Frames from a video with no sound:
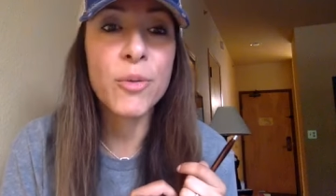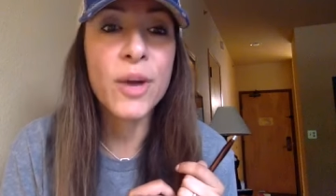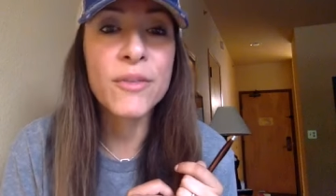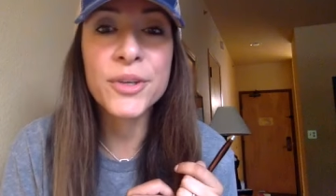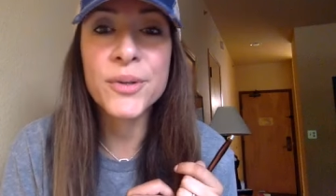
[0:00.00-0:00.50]

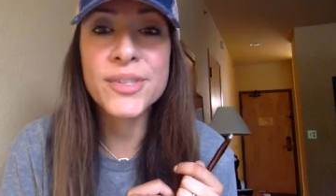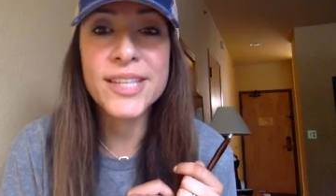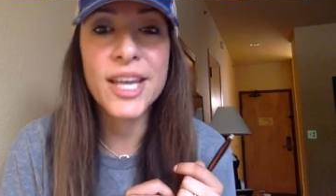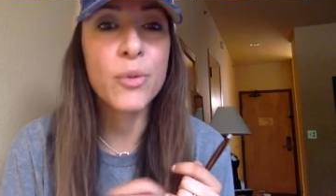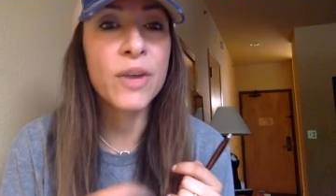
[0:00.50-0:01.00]
whoever you
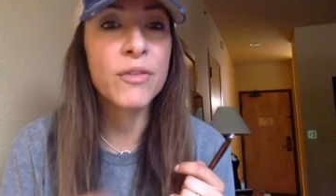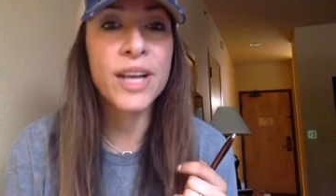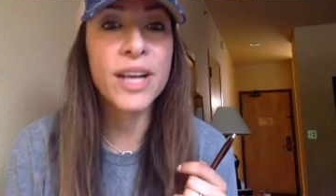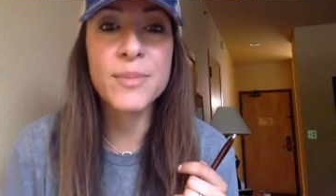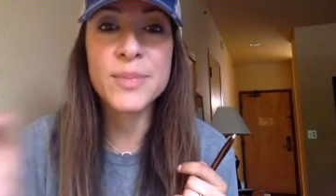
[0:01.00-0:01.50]
say, whoever
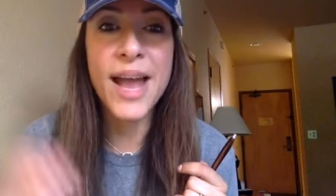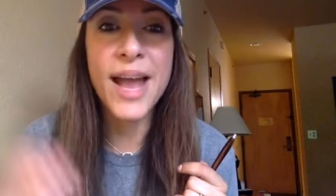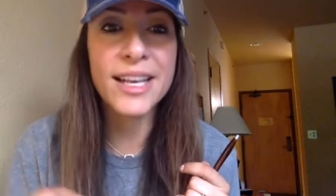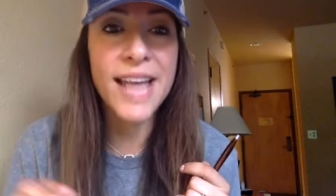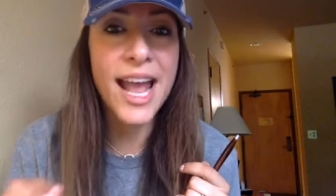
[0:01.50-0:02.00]
comes
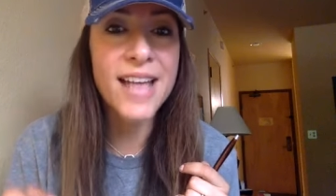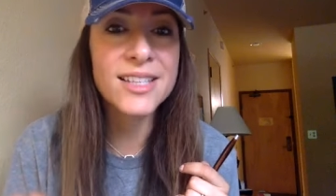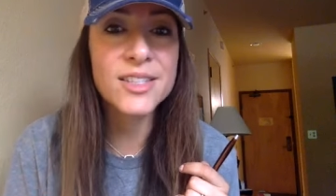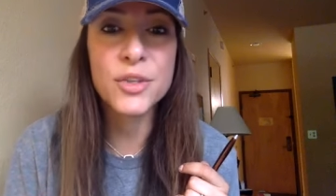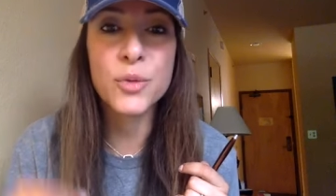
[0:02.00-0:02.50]
back and
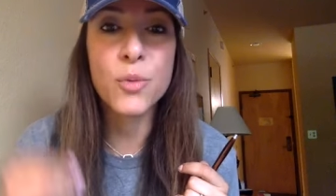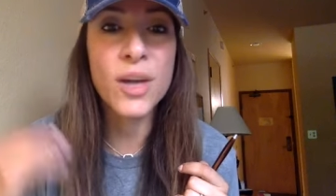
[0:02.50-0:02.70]
asks you,